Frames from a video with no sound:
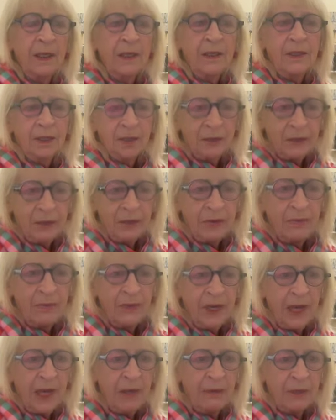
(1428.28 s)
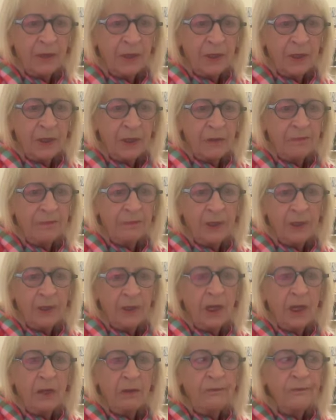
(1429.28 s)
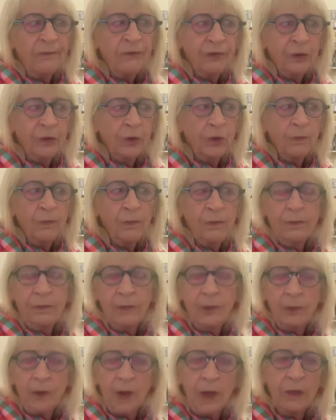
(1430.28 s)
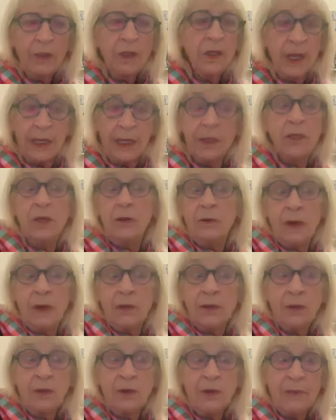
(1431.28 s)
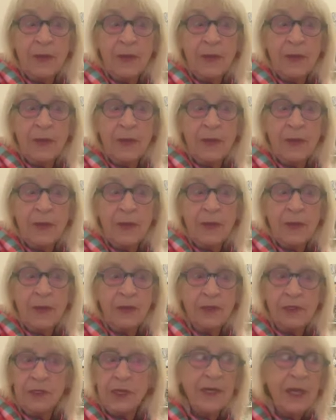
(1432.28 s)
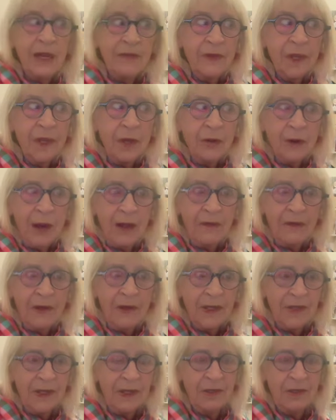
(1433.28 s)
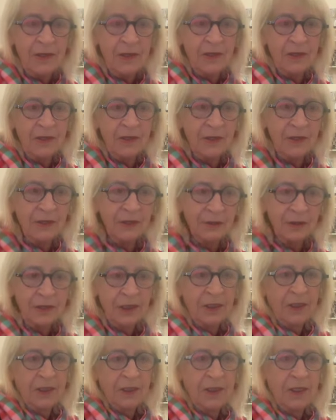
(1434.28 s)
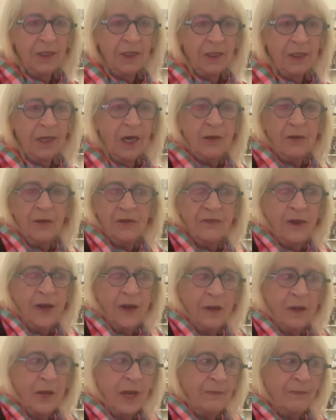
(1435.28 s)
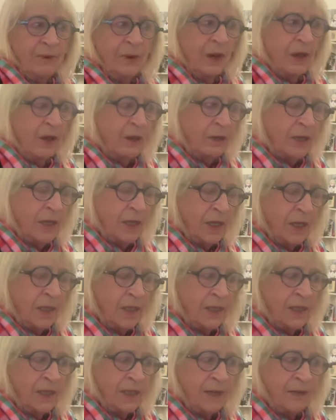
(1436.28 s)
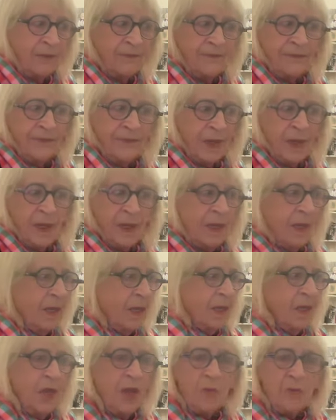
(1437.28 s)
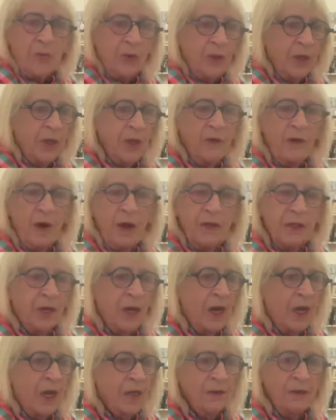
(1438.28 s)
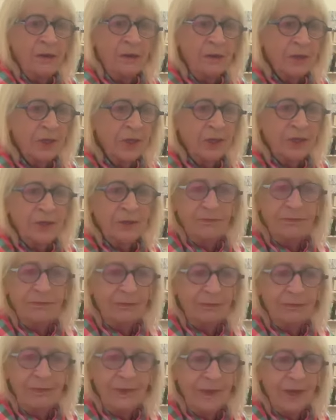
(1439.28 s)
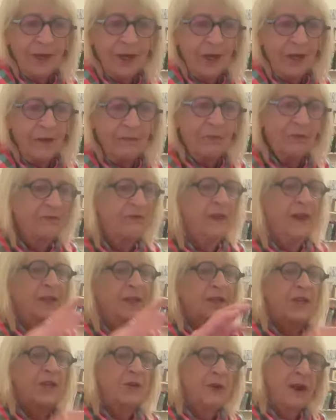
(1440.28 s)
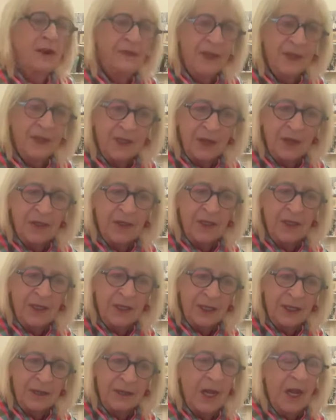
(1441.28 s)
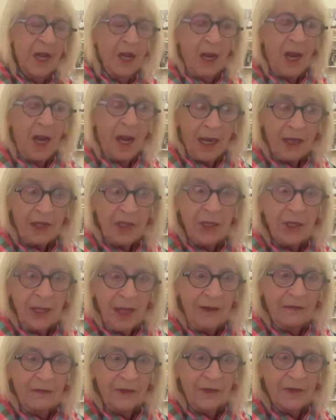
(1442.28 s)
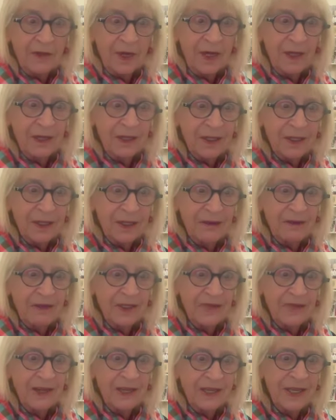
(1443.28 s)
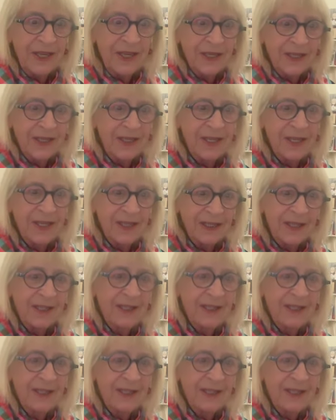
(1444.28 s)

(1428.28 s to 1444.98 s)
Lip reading: to be able to, film your own and edit your own documentary, and even the graphics that you can do. Like I use Final Cut Pro, and you can pull in your own titles, put fancy graphics on it, and I actually love doing it too. It's fantastic.